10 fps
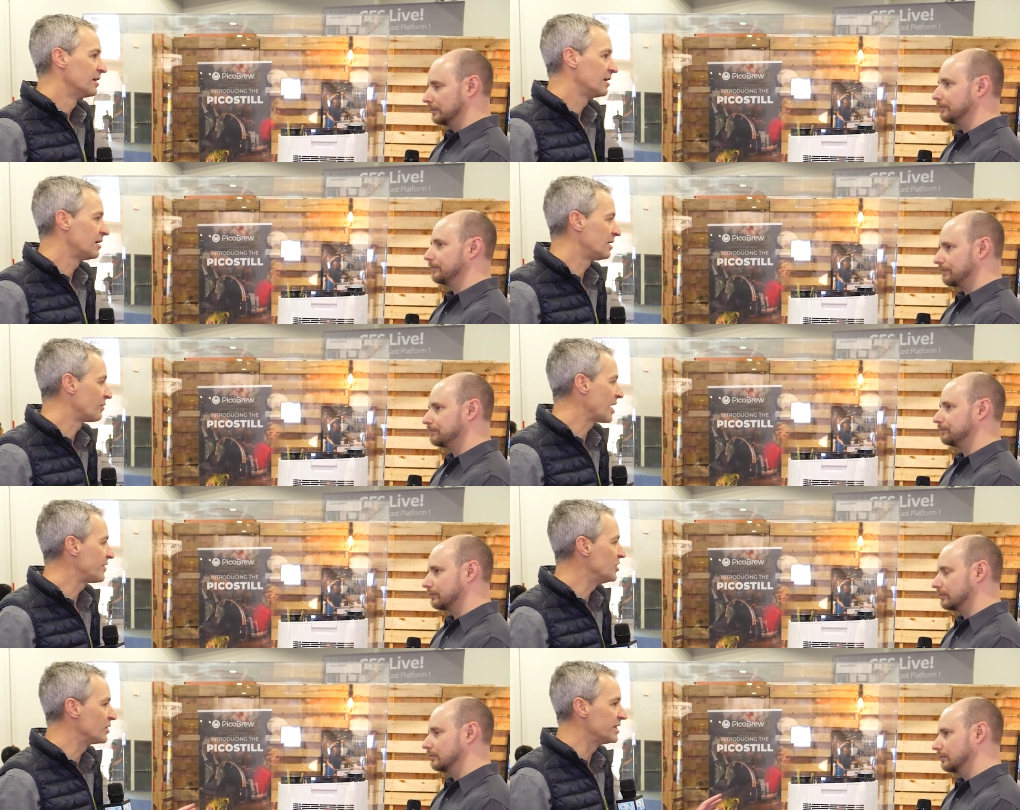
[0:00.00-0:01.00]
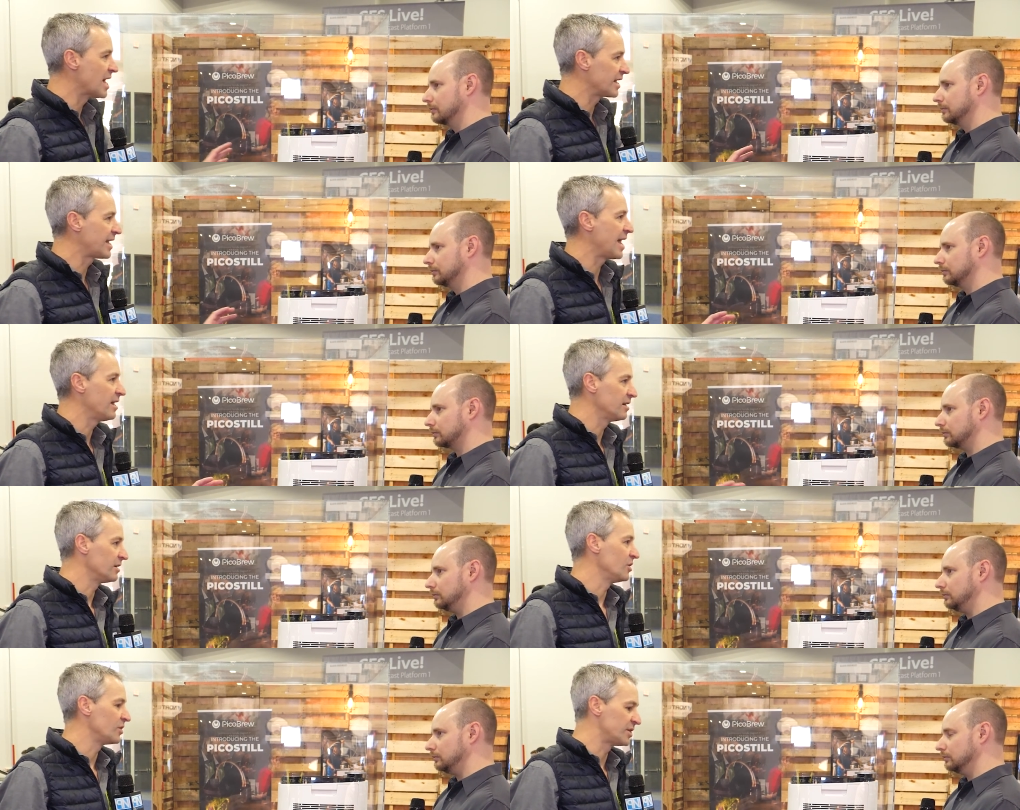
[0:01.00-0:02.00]
Speaker 1: Uh, right, then you can dedicate it
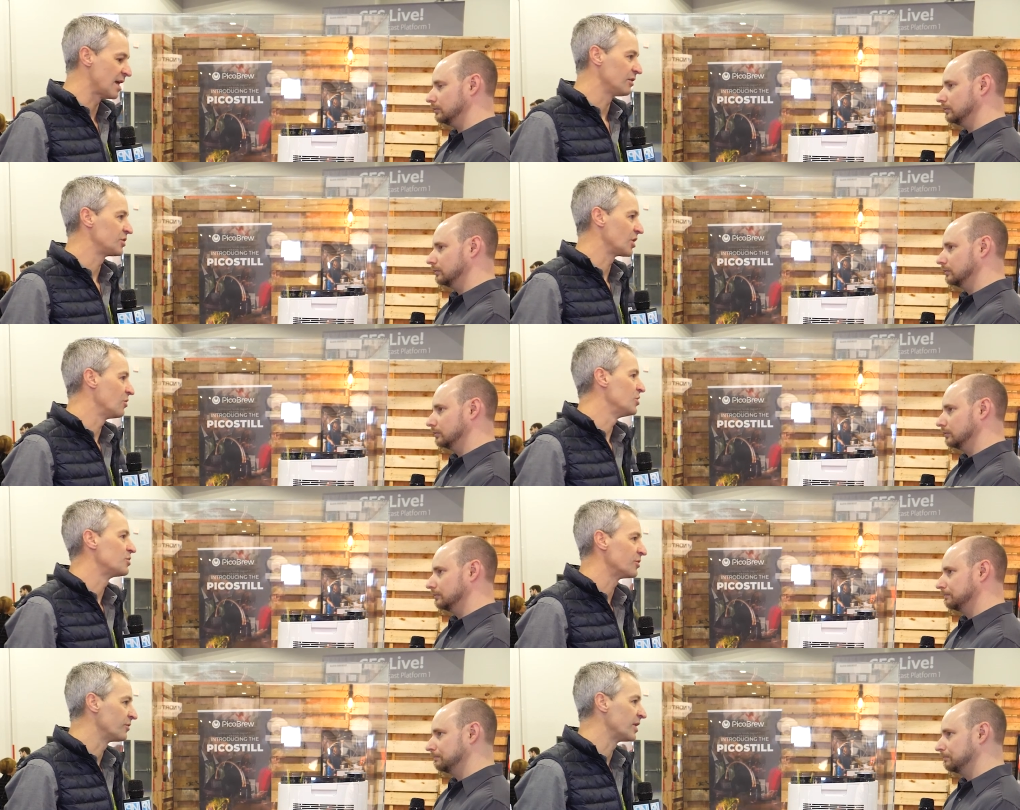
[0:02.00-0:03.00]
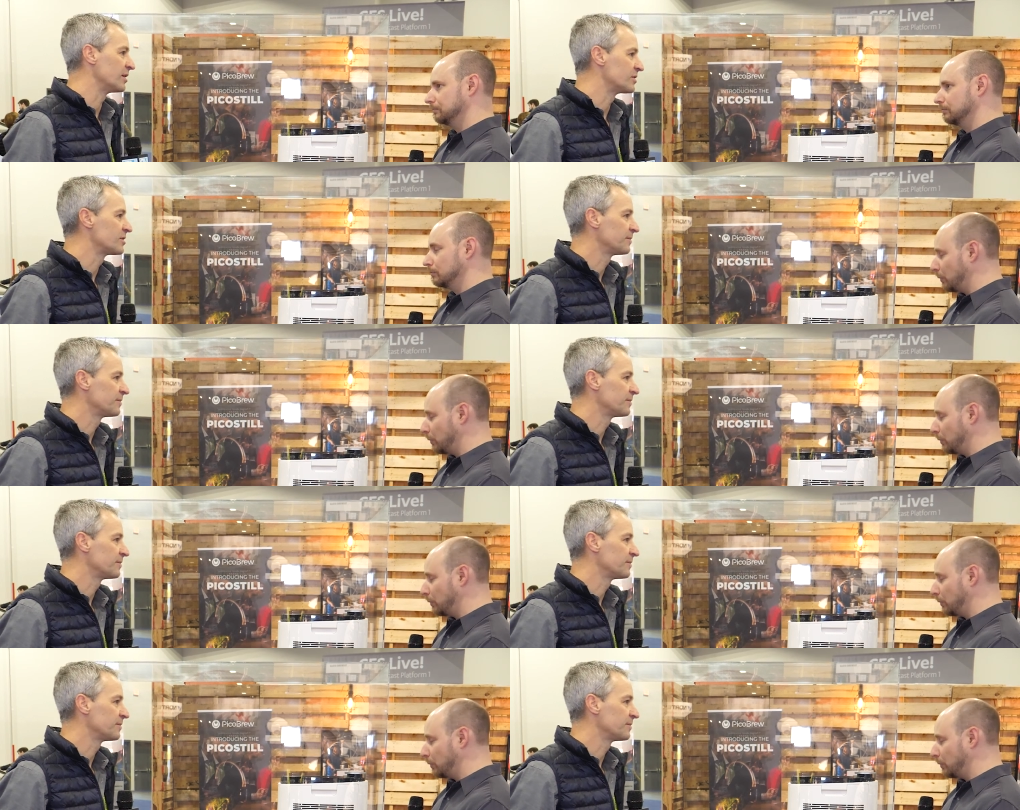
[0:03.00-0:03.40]
and you can tell it to go do certain things.